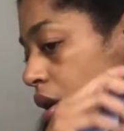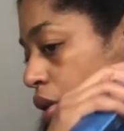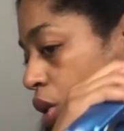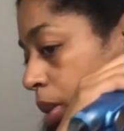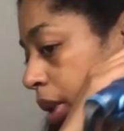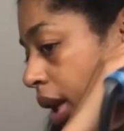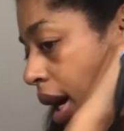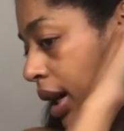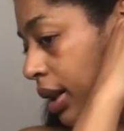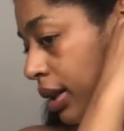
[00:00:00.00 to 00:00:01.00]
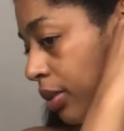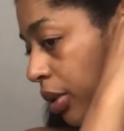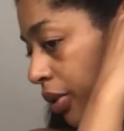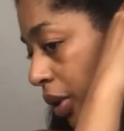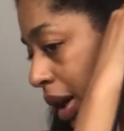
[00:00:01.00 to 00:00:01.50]
normalize
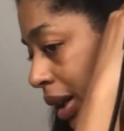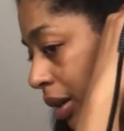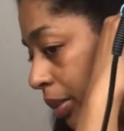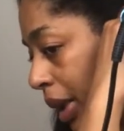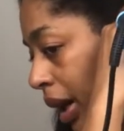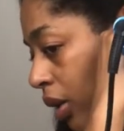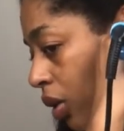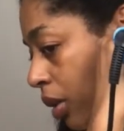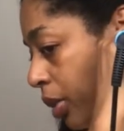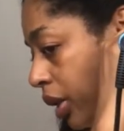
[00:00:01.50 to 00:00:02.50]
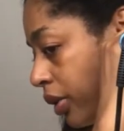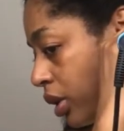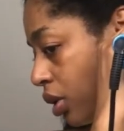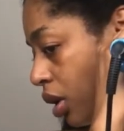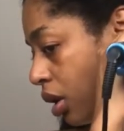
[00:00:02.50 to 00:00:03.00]
before I get back on birth
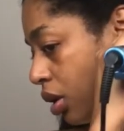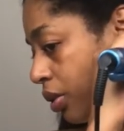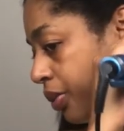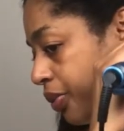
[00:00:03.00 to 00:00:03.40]
control